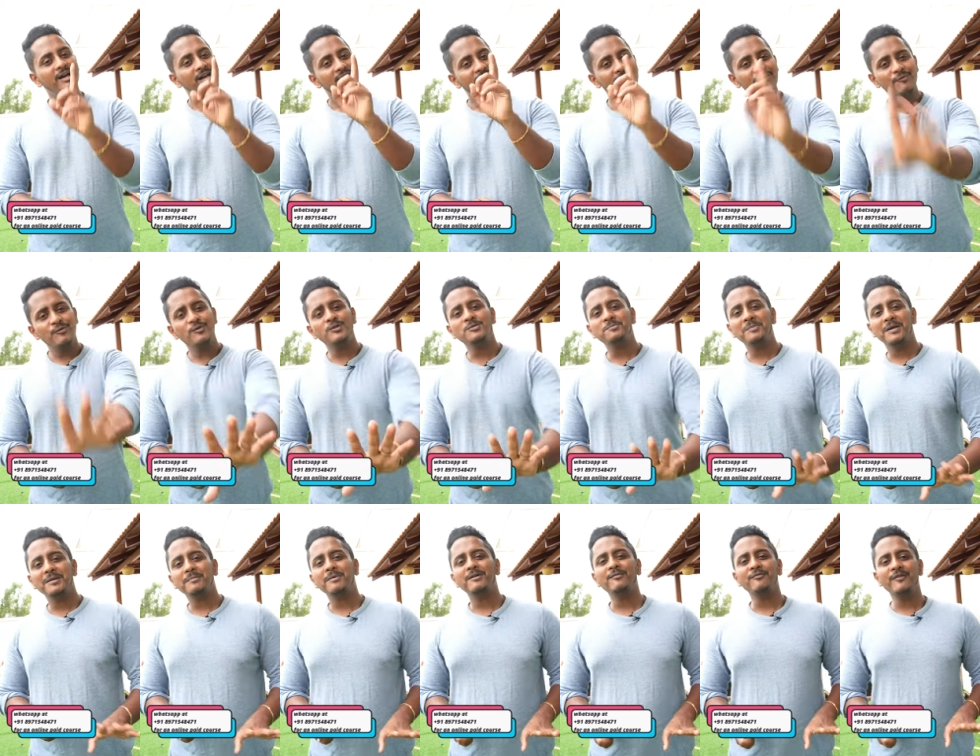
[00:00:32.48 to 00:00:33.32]
If you
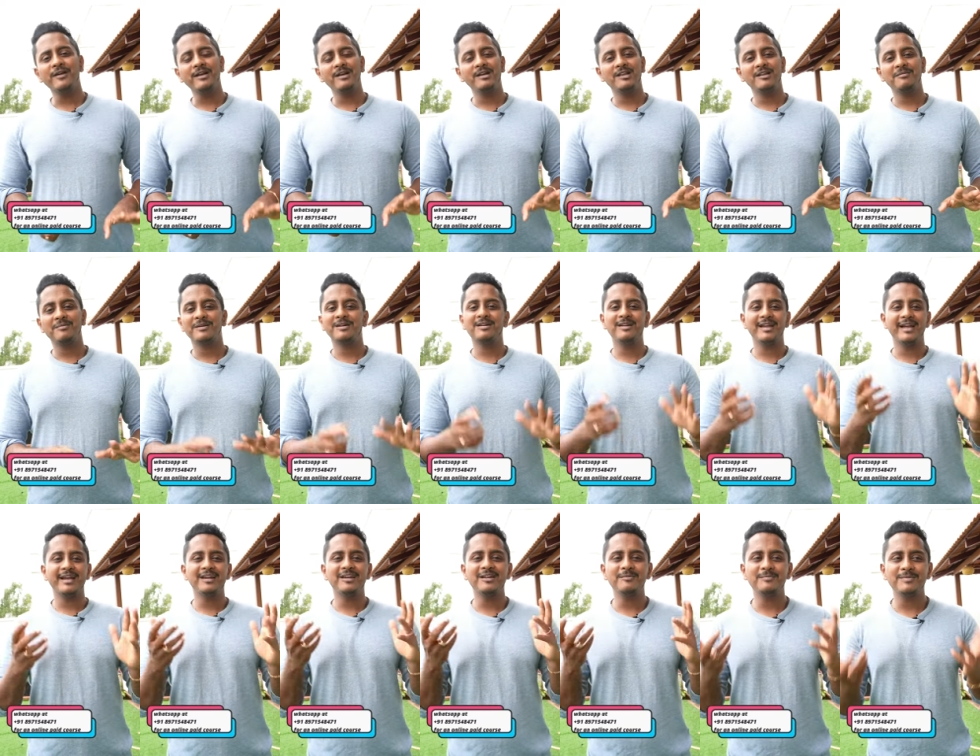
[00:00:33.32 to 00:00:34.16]
speak perfectly, but
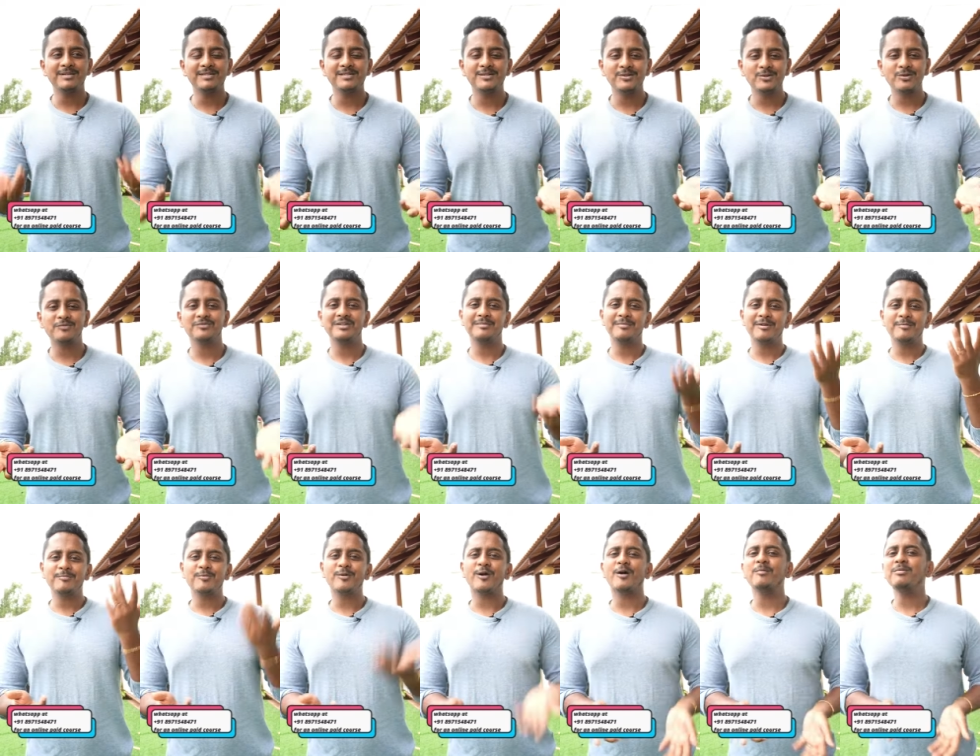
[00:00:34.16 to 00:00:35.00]
ninety percent of
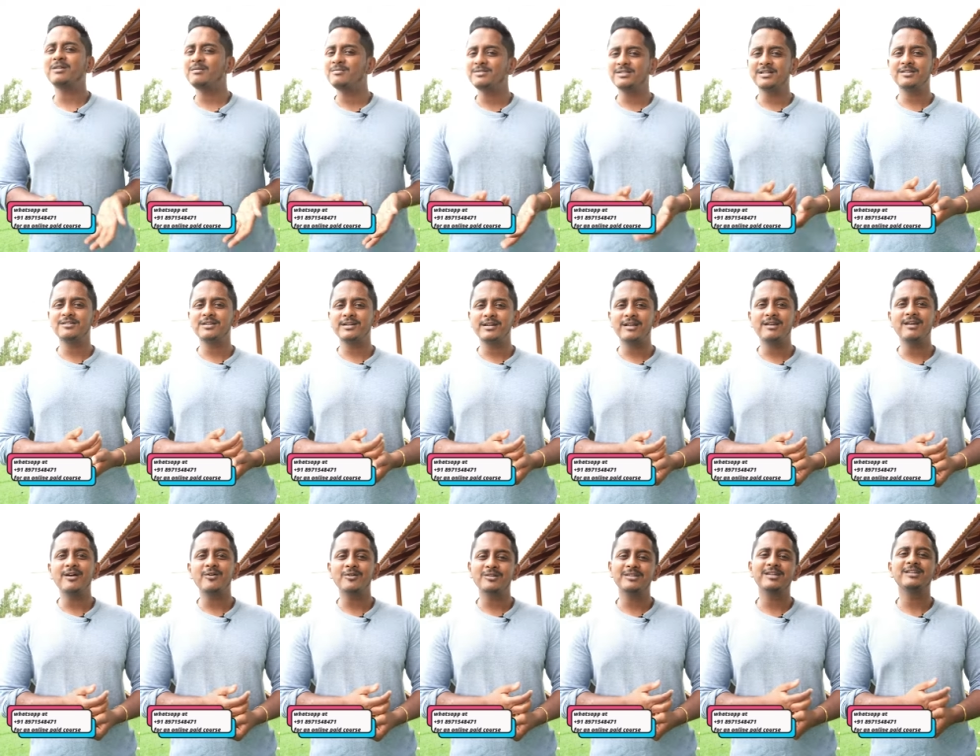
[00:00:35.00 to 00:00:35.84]
them have problems in read
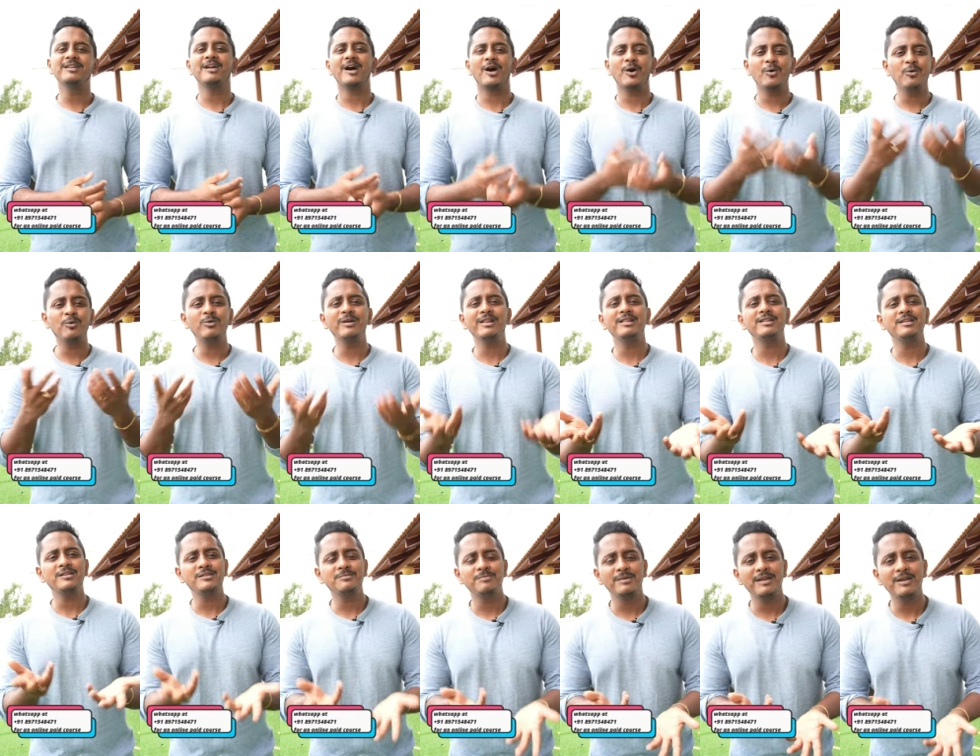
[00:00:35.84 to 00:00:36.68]
aloud, then how
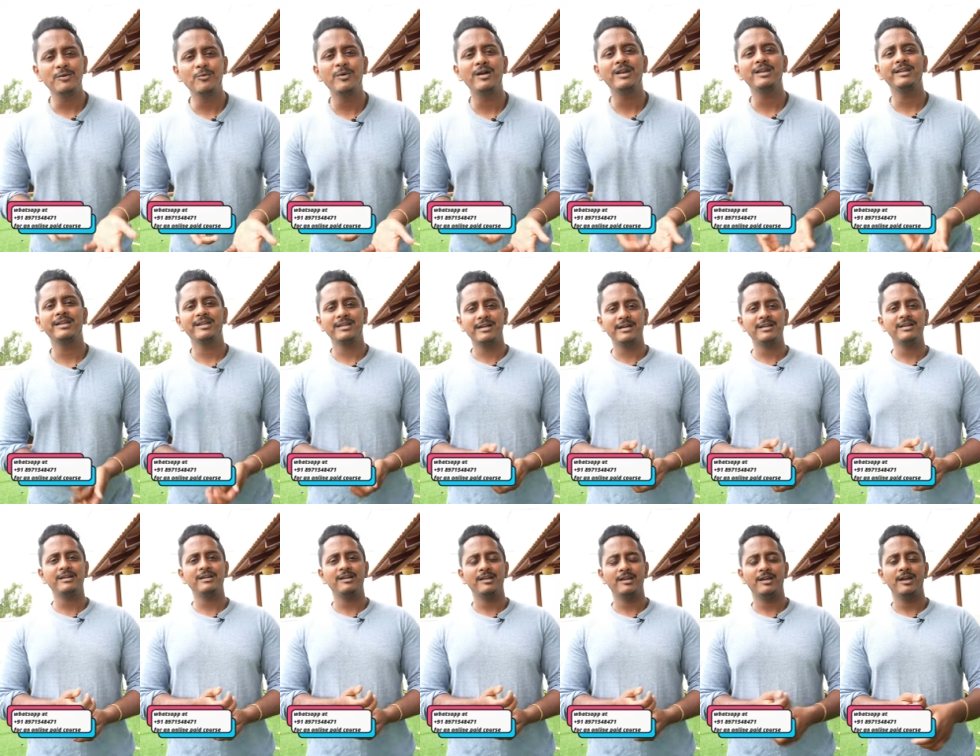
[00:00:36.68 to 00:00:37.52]
will they speak one line
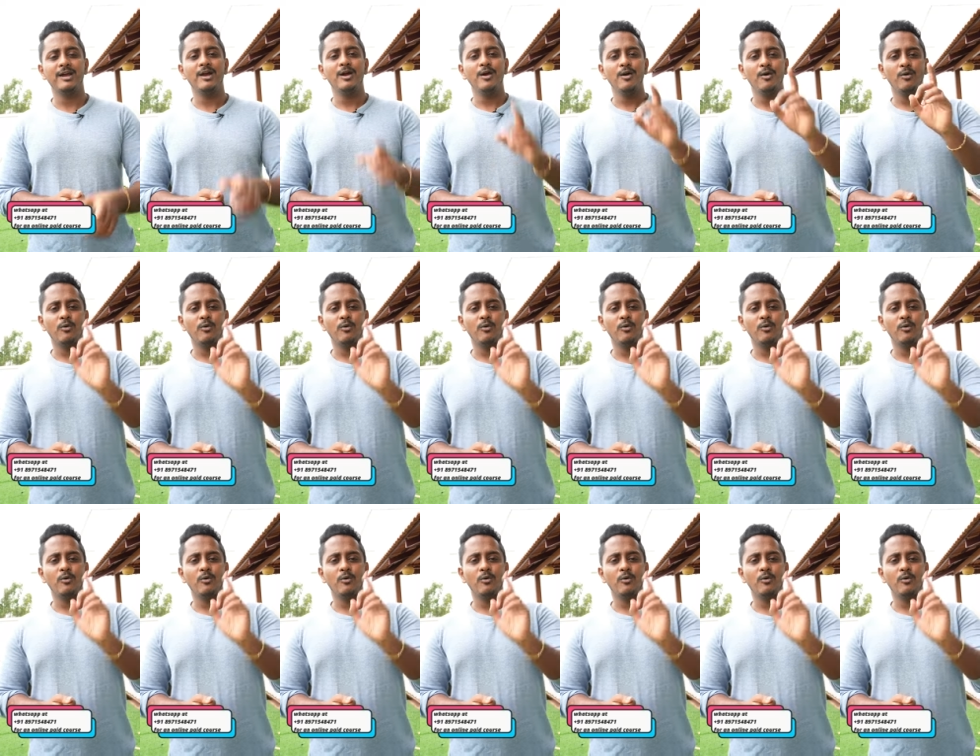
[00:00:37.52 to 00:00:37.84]
correctly?